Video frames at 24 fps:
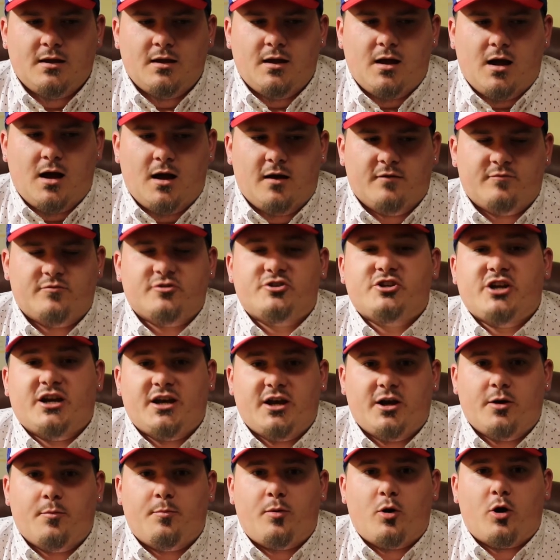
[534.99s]

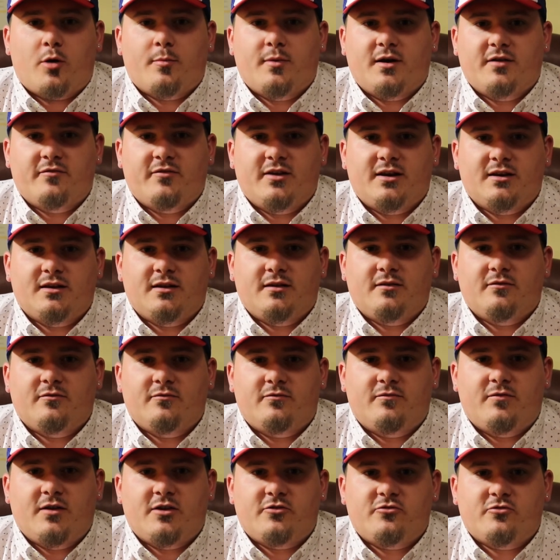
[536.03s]
Virginia Department of Inland
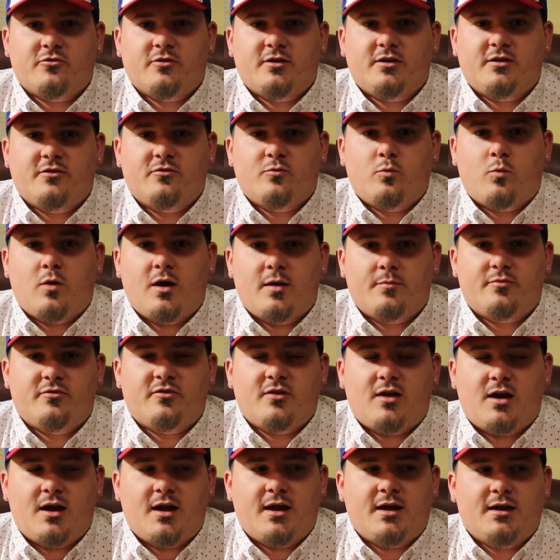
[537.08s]
Fisheries
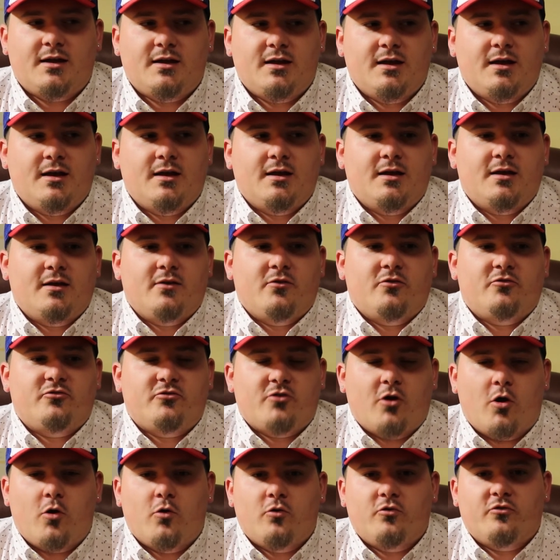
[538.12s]
website
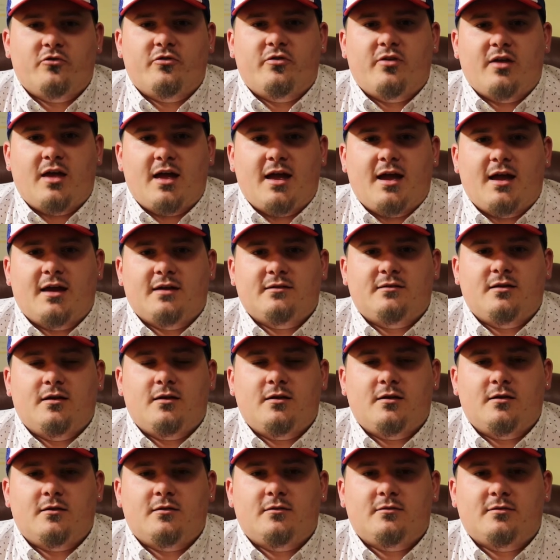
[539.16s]
shows that
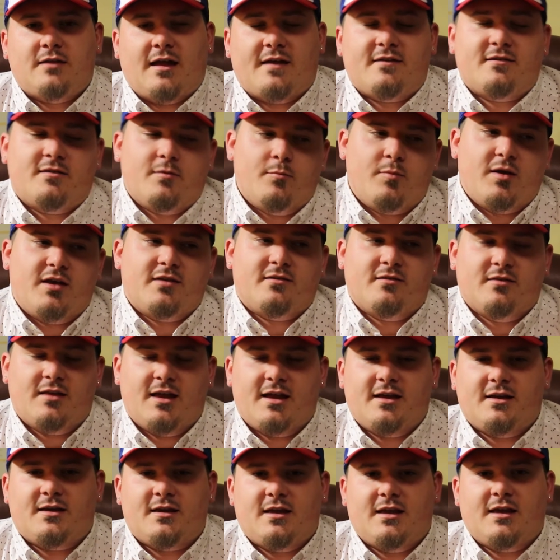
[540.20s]
that's the best
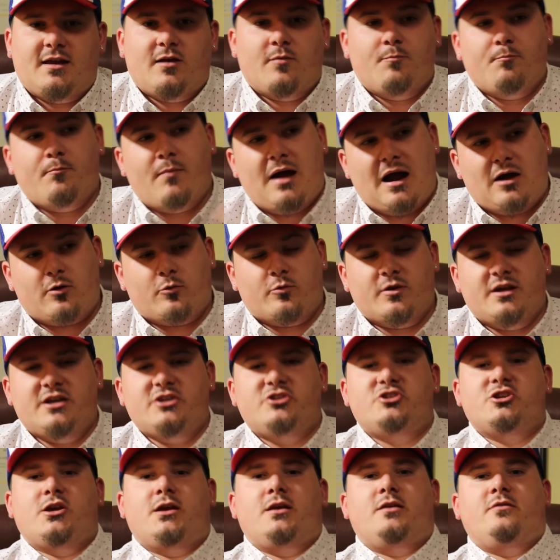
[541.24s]
lake in my
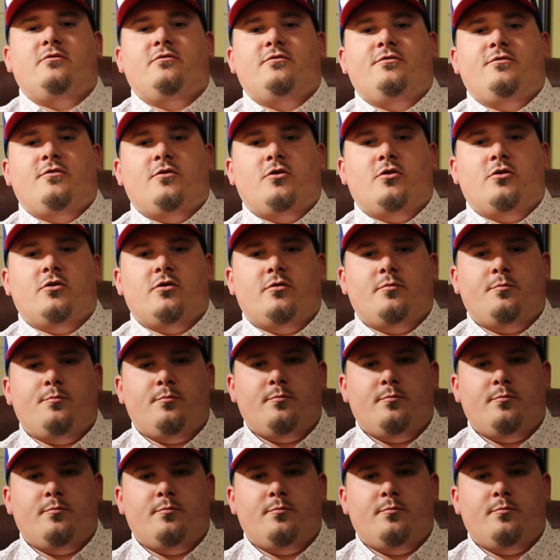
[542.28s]
region for